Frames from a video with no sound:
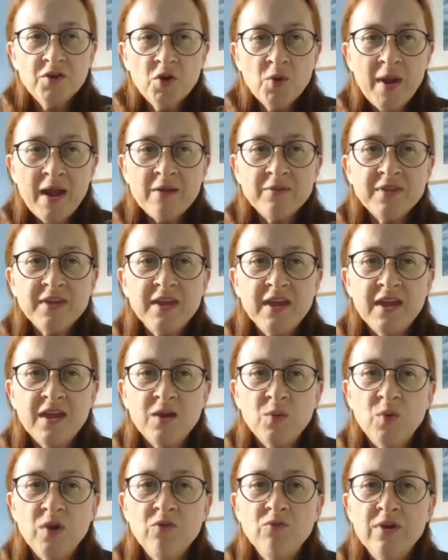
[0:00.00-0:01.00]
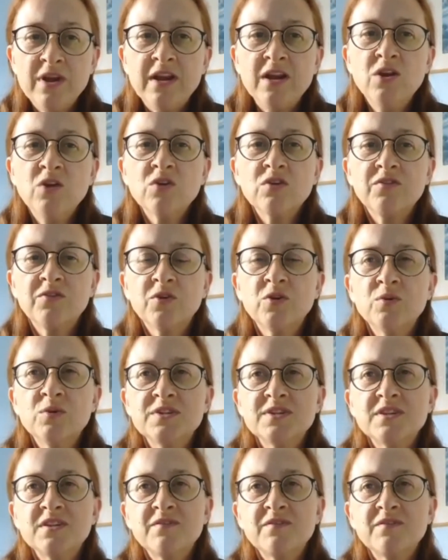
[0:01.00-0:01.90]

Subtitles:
Throughout the year, we really look forward